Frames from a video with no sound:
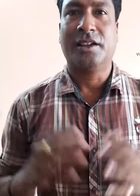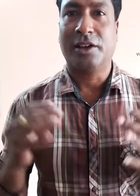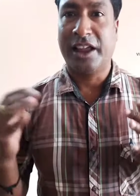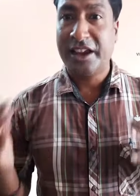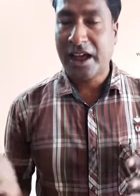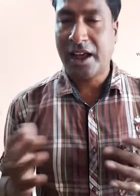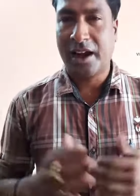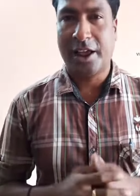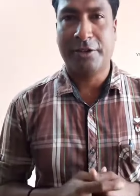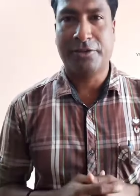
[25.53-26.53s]
in our
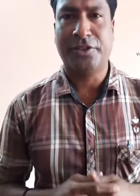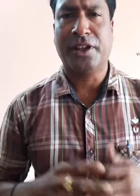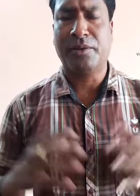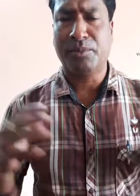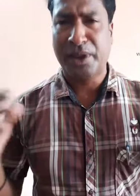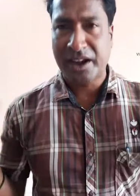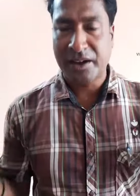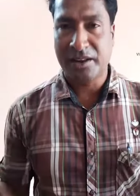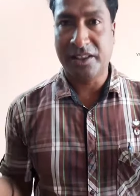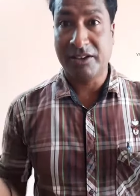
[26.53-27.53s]
life there
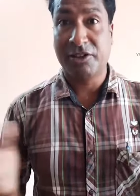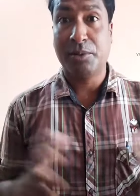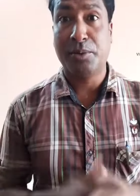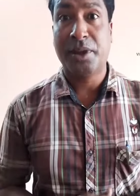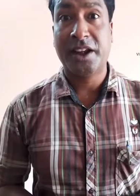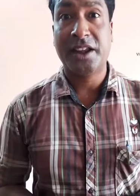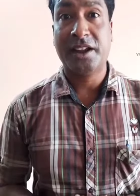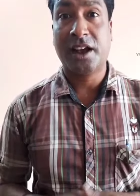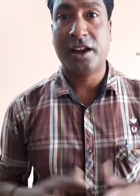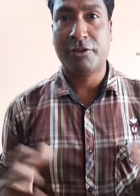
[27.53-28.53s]
will be many
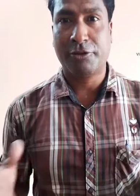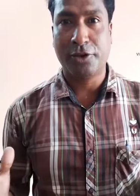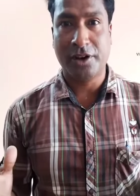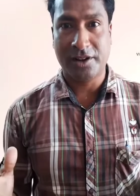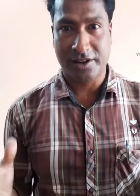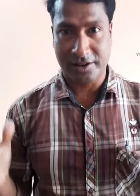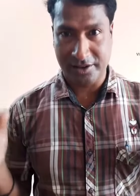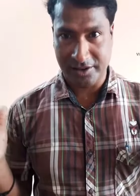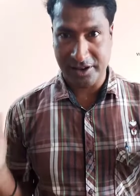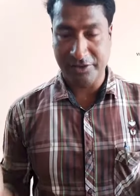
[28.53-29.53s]
colorful
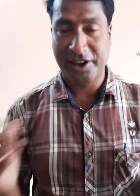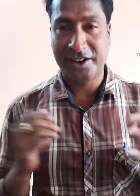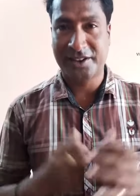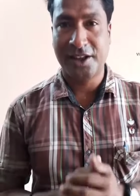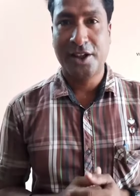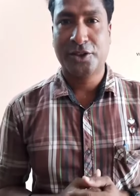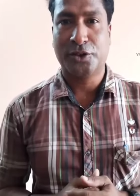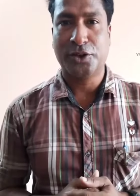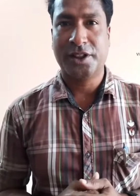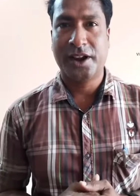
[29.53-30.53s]
events, so
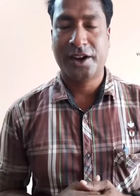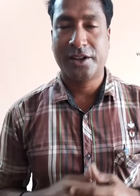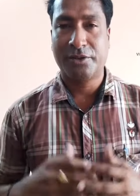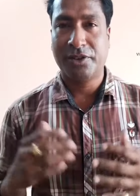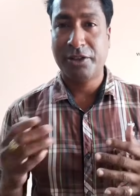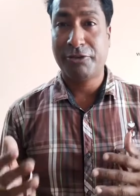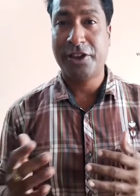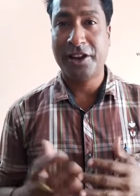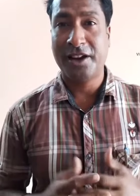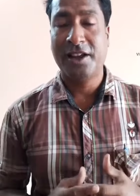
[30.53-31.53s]
that we
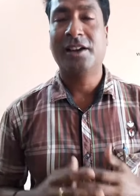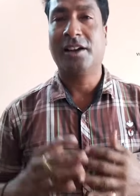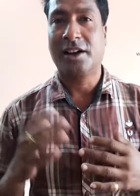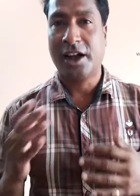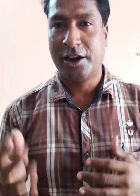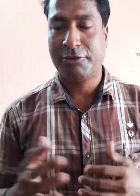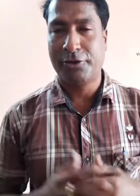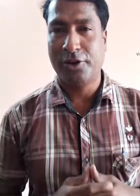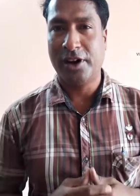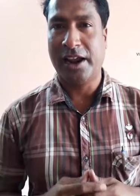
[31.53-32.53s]
feel a
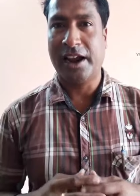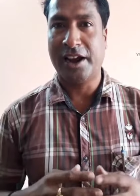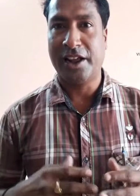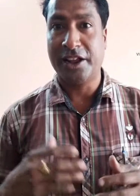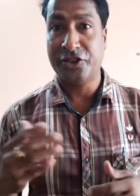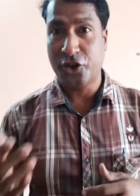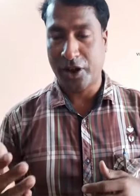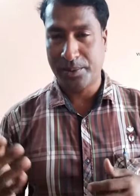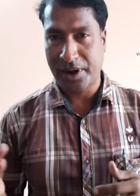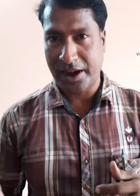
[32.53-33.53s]
colorful and
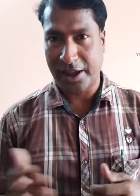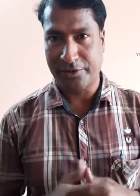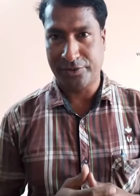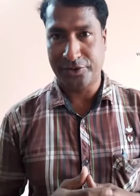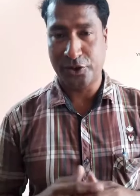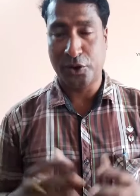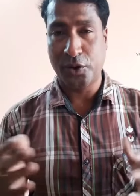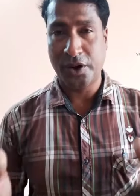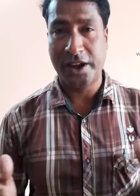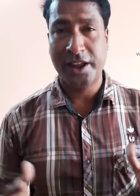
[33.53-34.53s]
enjoyable life. So
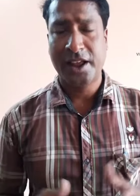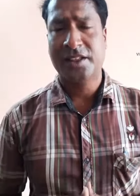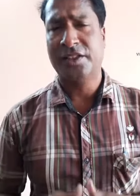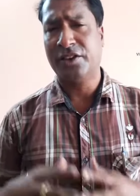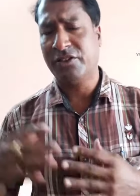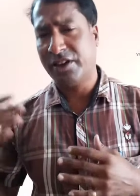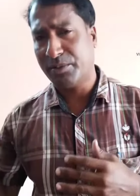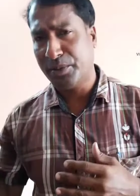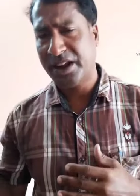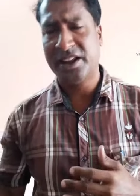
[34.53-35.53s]
Holi, there were
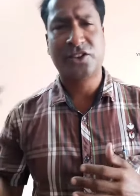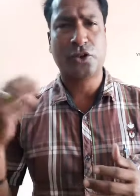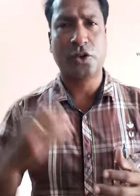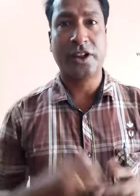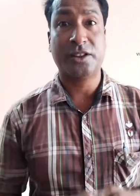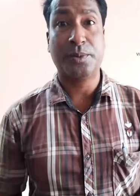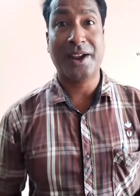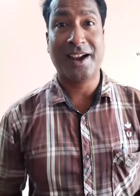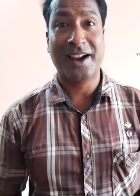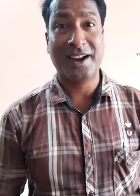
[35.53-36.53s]
many stories
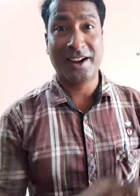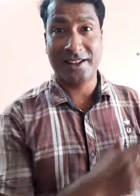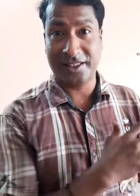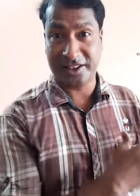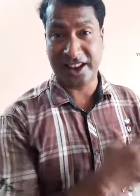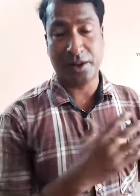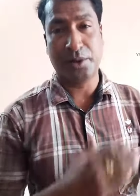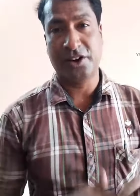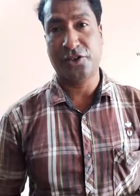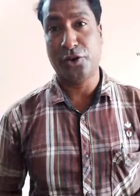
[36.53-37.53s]
behind the
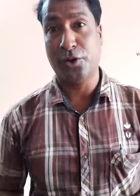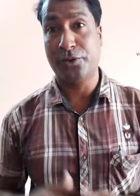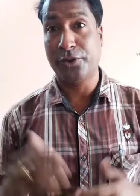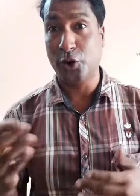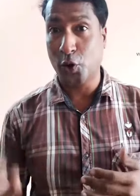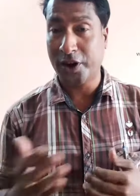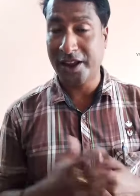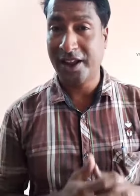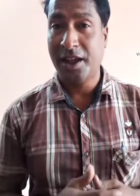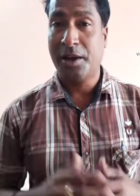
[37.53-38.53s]
celebration of Holi,
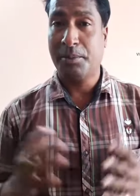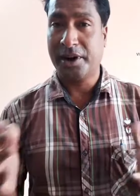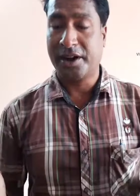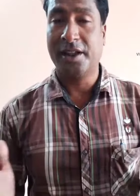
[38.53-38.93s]
but